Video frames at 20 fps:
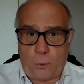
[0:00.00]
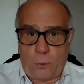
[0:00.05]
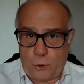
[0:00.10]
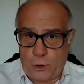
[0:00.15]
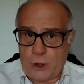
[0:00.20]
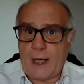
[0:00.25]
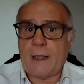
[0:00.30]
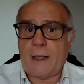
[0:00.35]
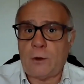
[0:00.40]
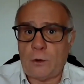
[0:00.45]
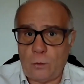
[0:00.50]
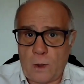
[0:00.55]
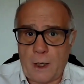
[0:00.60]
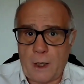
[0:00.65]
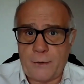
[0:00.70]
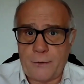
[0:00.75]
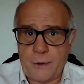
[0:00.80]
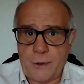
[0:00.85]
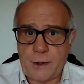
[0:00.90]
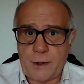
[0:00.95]
project
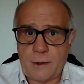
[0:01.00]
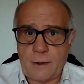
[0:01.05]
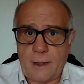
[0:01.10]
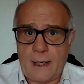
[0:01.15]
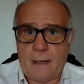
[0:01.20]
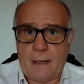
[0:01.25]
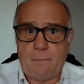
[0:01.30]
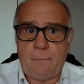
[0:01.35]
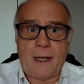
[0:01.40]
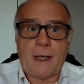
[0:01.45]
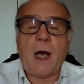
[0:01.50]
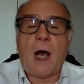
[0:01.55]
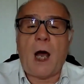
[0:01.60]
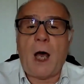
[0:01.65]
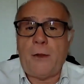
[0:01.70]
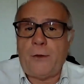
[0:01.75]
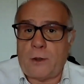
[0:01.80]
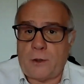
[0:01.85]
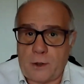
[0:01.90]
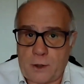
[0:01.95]
to others and make
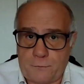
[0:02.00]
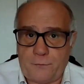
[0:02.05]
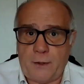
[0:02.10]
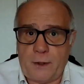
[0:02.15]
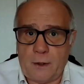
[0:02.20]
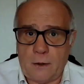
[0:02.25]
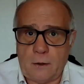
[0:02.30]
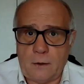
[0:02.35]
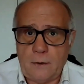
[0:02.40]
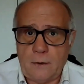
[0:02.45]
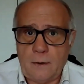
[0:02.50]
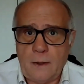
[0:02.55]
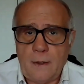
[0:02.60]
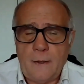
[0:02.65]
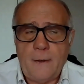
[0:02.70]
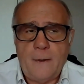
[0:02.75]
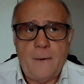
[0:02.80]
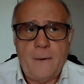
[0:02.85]
others feel,